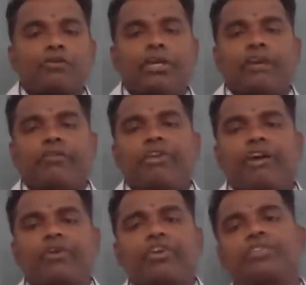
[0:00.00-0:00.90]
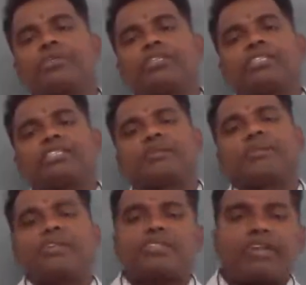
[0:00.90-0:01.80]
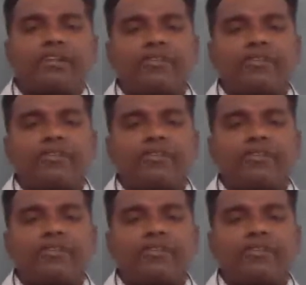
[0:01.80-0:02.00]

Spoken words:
Today, we are going to discuss. Yesterday,